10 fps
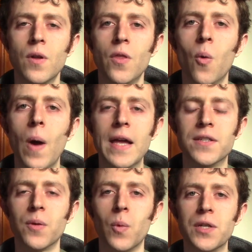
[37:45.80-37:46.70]
the
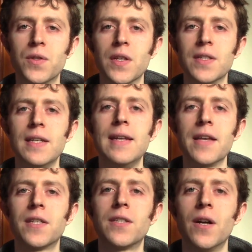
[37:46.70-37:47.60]
ways in which this
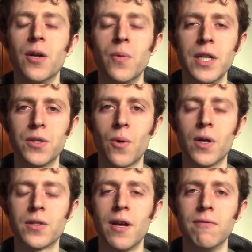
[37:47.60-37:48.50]
necessary
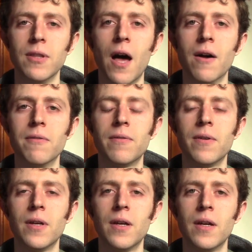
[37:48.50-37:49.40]
resource of love
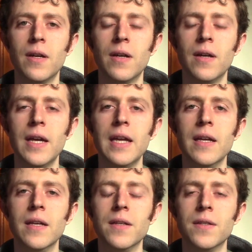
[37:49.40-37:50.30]

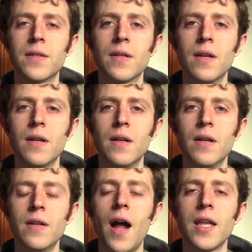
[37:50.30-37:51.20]
is
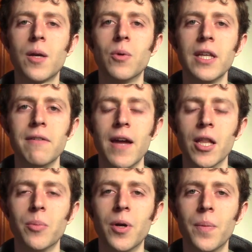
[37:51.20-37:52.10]
not equally
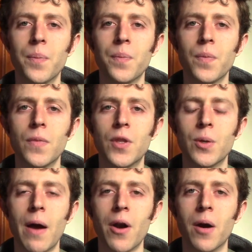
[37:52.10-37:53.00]
available
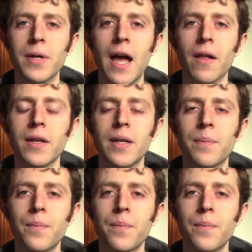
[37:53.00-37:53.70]
throughout our reality.